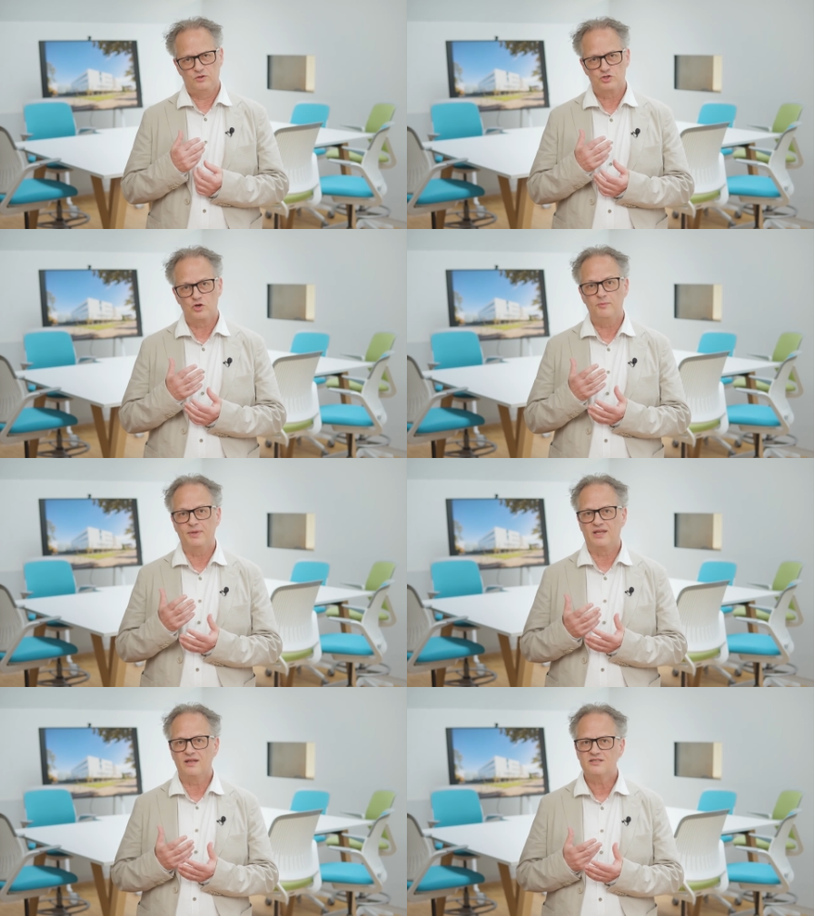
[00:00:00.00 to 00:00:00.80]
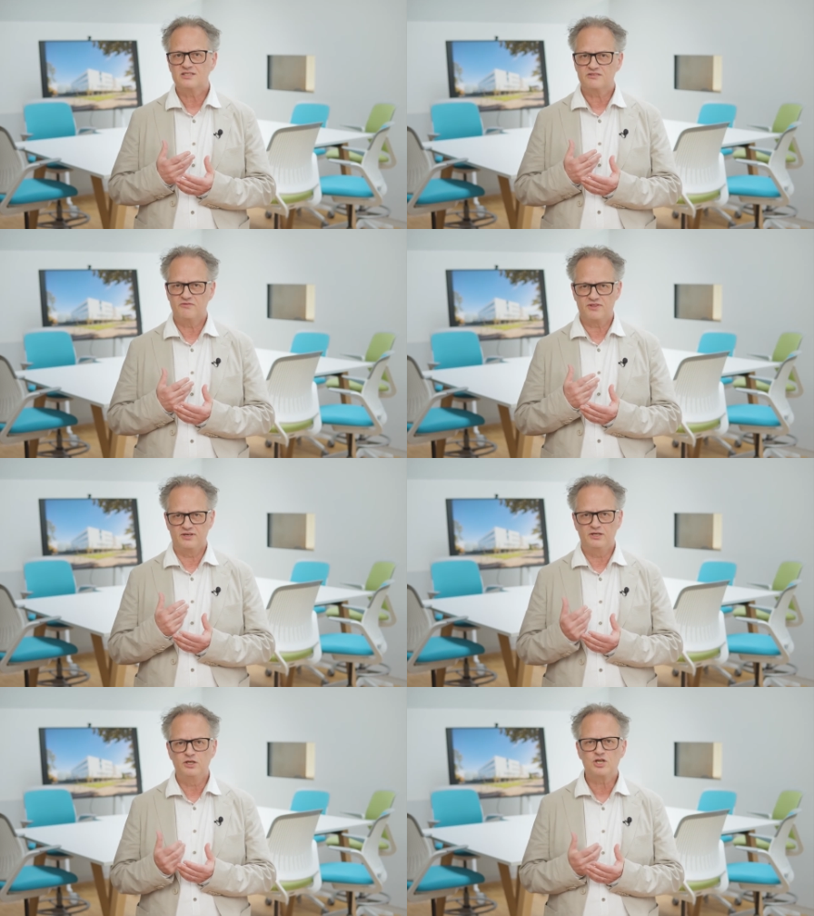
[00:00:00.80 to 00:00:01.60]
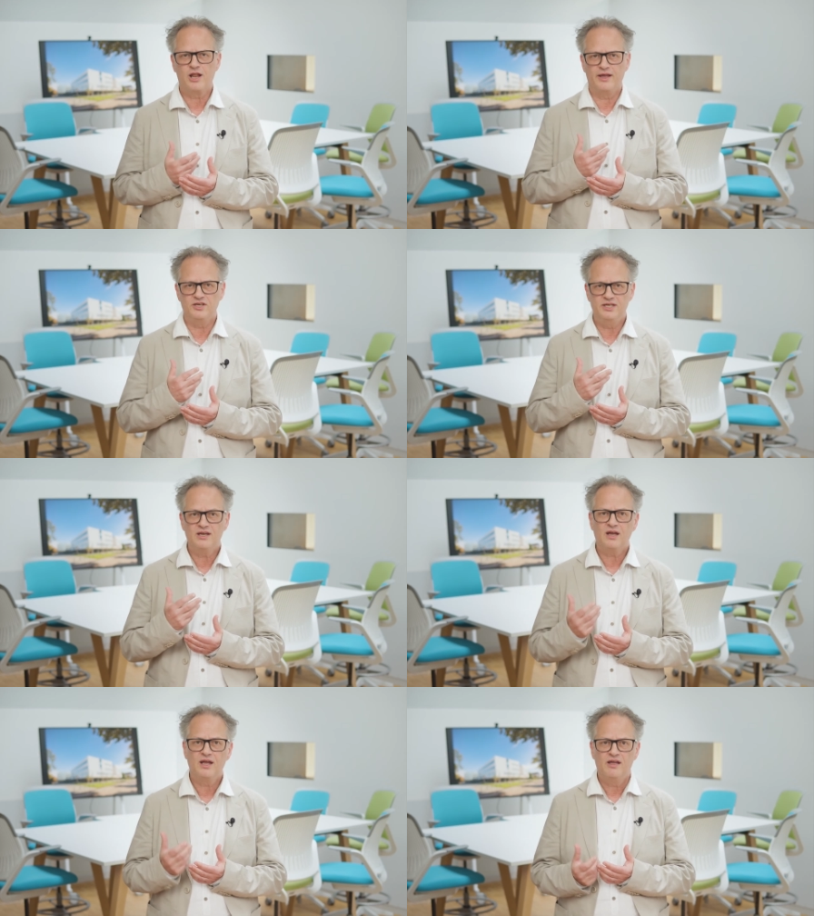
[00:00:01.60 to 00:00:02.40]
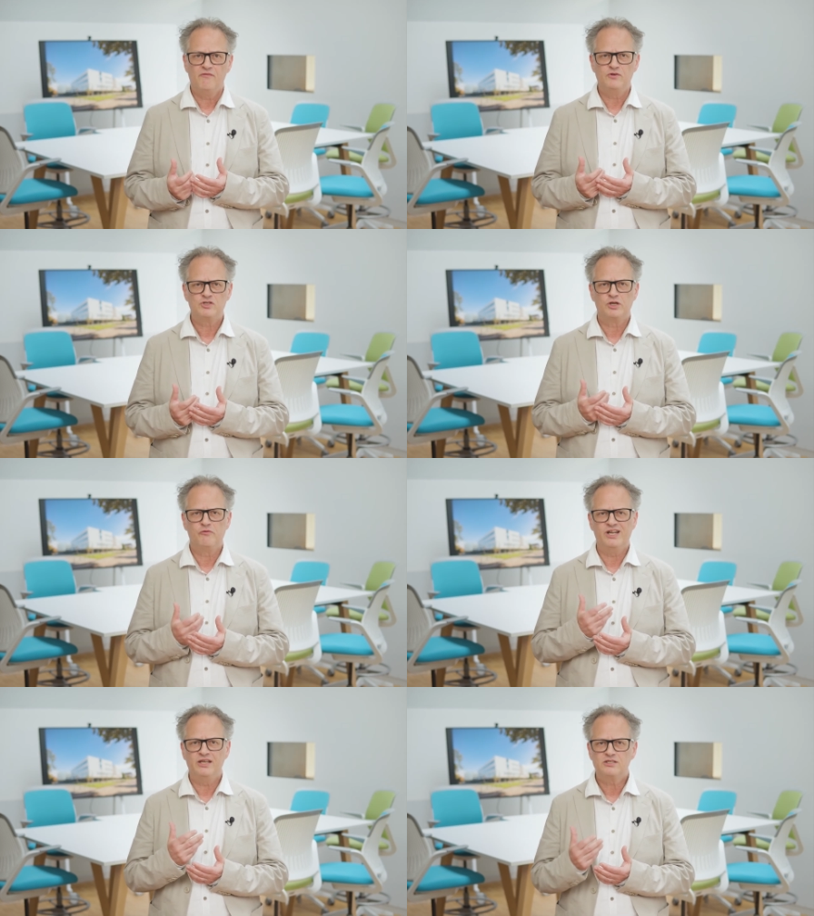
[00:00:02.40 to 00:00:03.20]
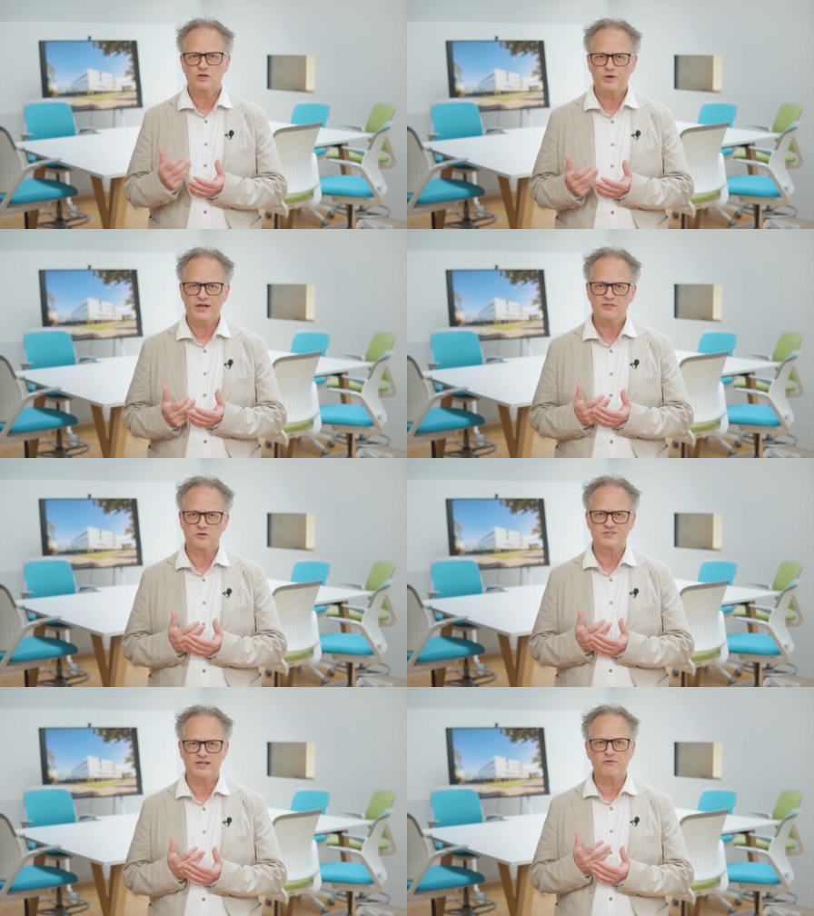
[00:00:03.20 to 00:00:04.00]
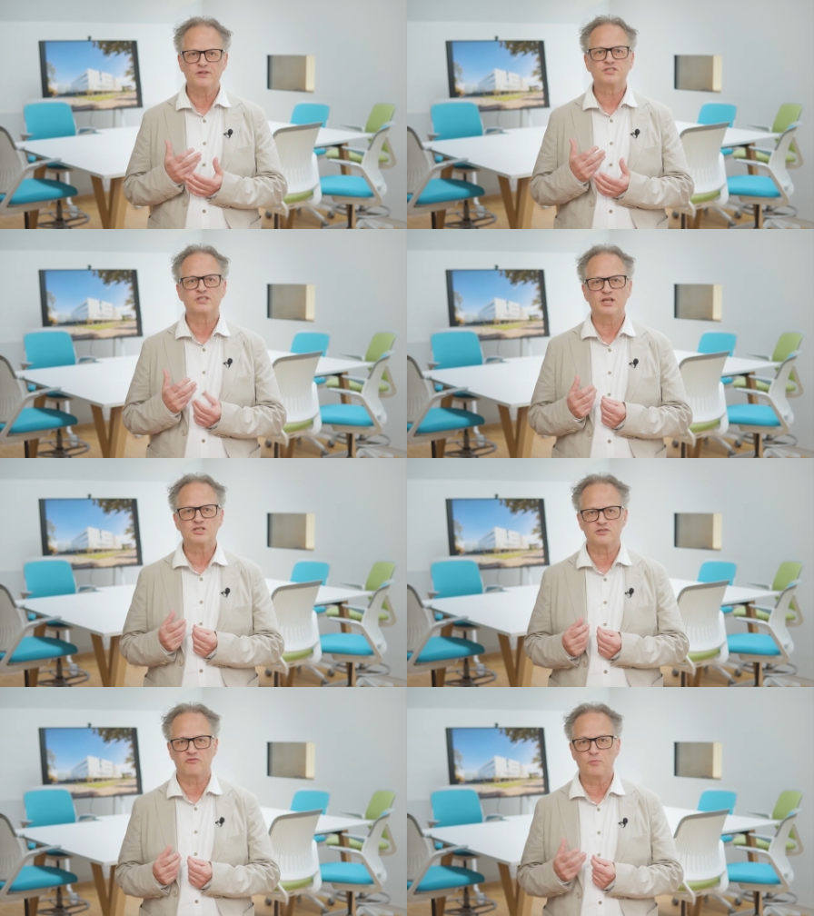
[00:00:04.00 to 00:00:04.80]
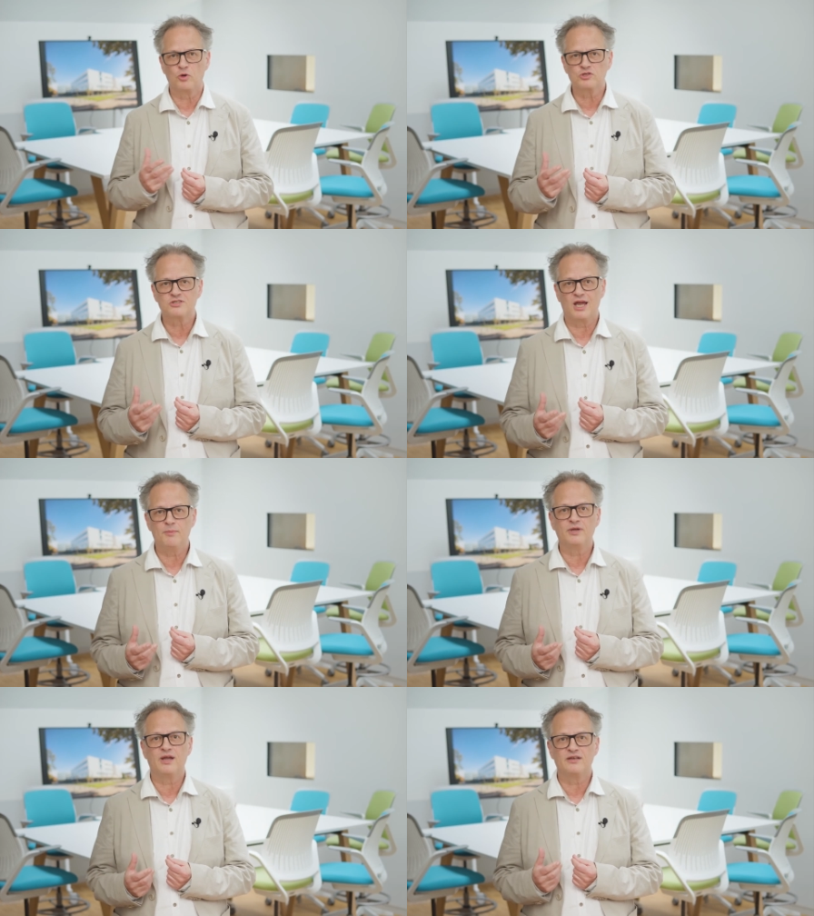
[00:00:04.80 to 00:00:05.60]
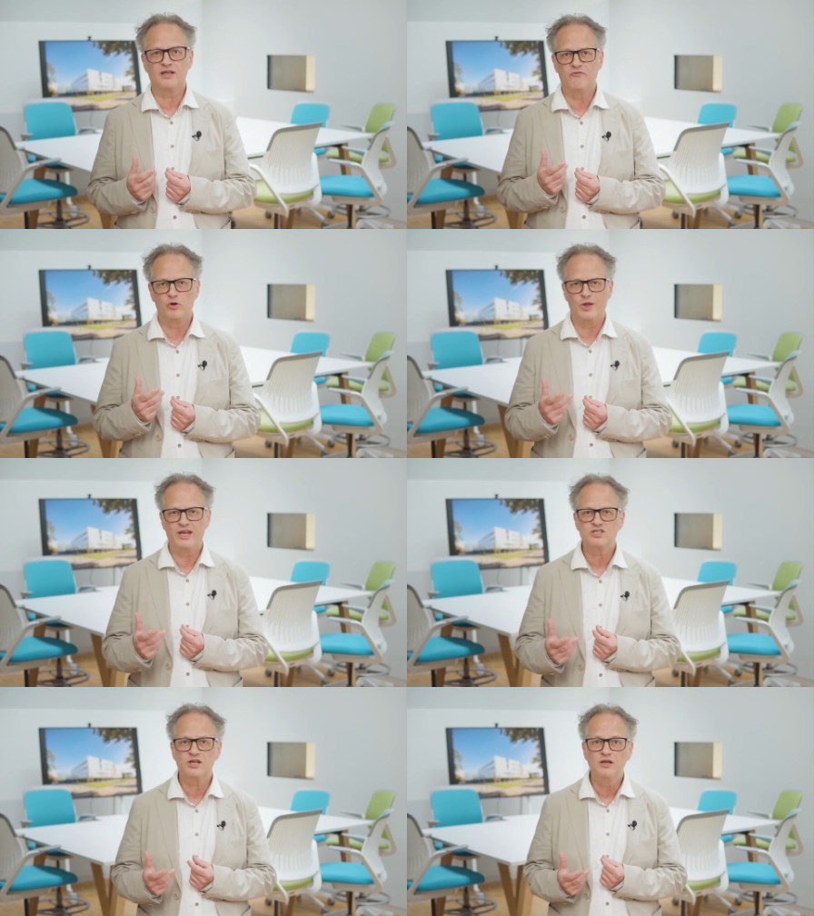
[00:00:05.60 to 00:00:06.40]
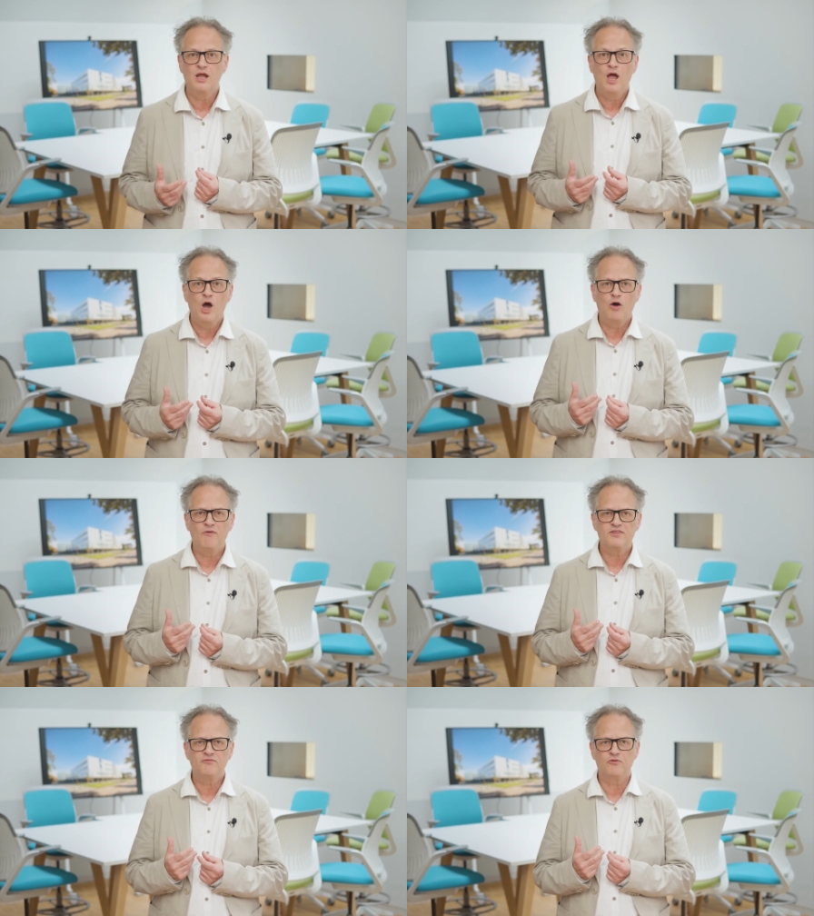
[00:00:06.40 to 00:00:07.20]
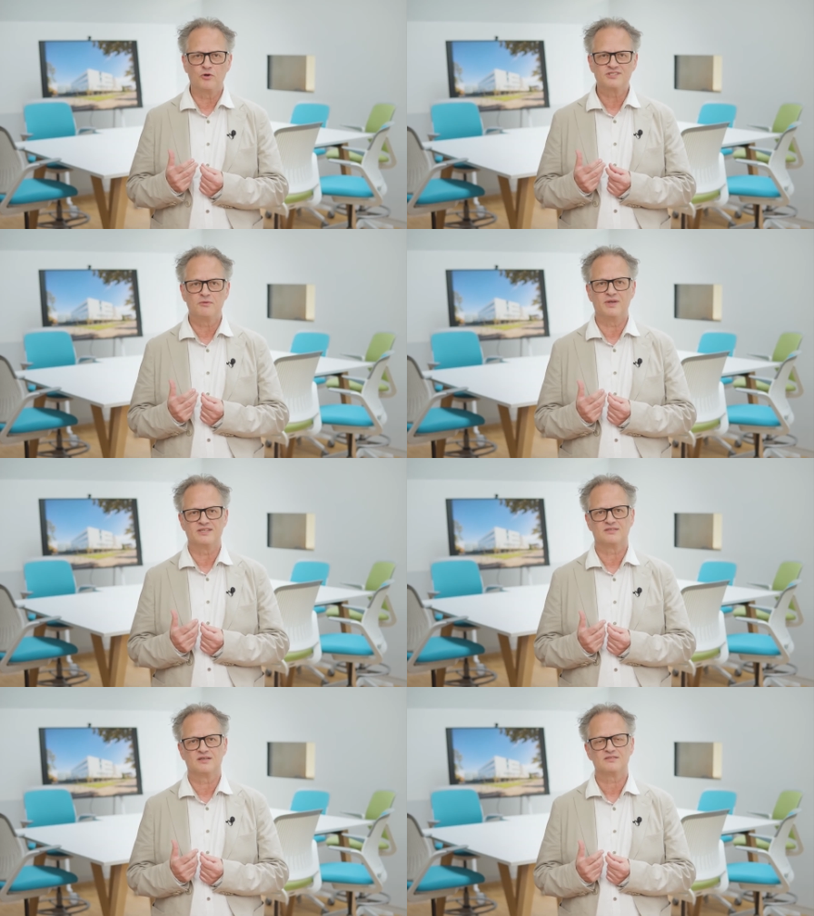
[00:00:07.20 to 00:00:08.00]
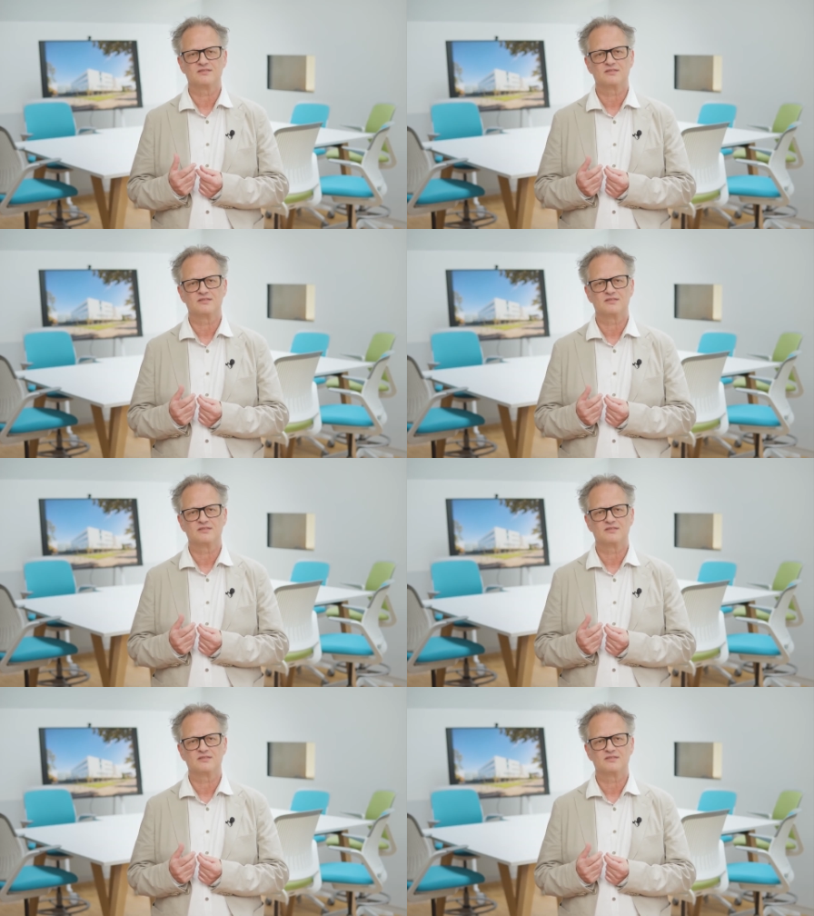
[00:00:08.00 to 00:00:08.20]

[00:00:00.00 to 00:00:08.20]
Your journey begins with an initial idea, which you will iterate through several stages of prototyping and evaluation over the four semesters.